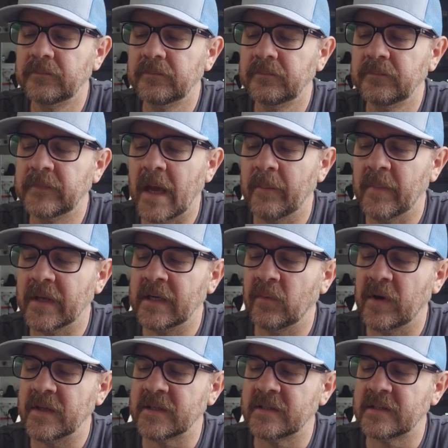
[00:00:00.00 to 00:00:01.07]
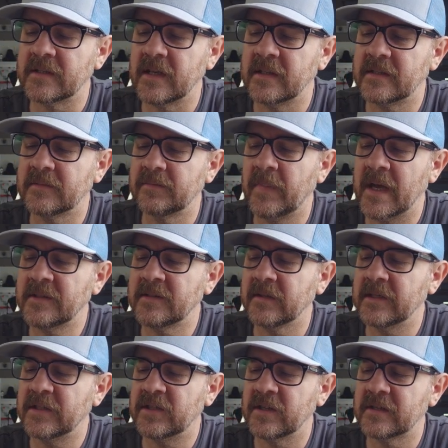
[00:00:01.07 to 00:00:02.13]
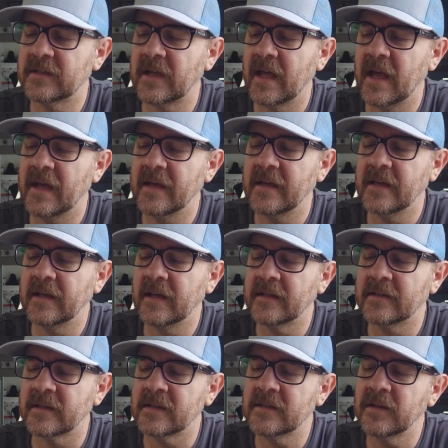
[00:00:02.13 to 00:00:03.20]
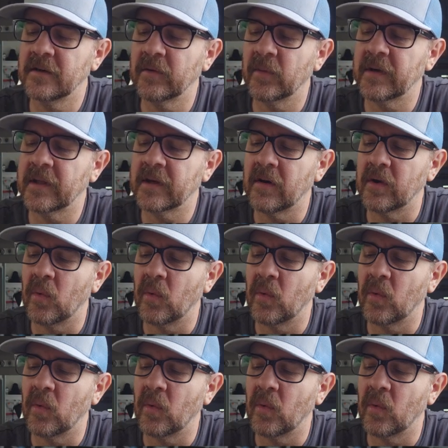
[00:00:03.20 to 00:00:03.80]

Yeah, but anyways, it's basically just it's a silver. What do they call it?